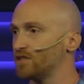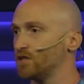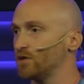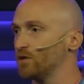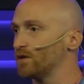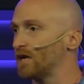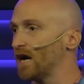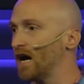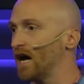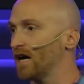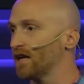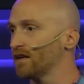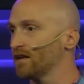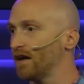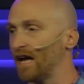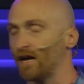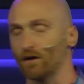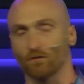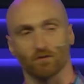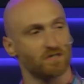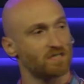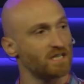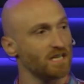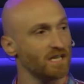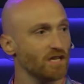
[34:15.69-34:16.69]
you, God. I don't
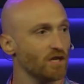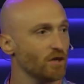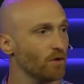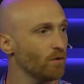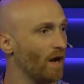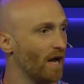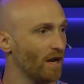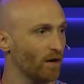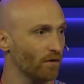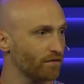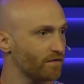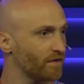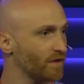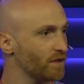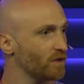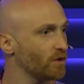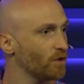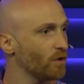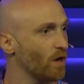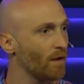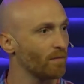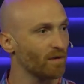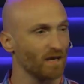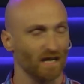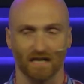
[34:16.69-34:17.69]
see you. I don't feel you.
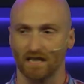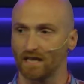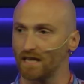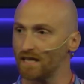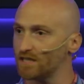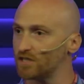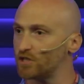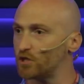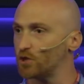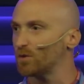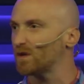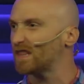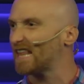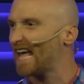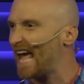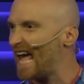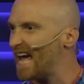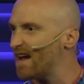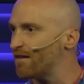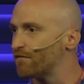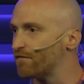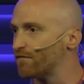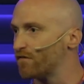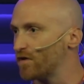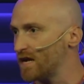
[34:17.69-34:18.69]
I'm going to cling to you with
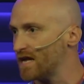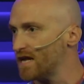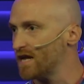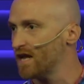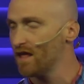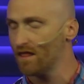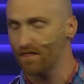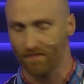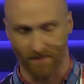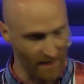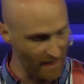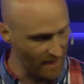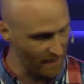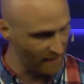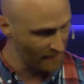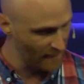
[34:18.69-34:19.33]
everything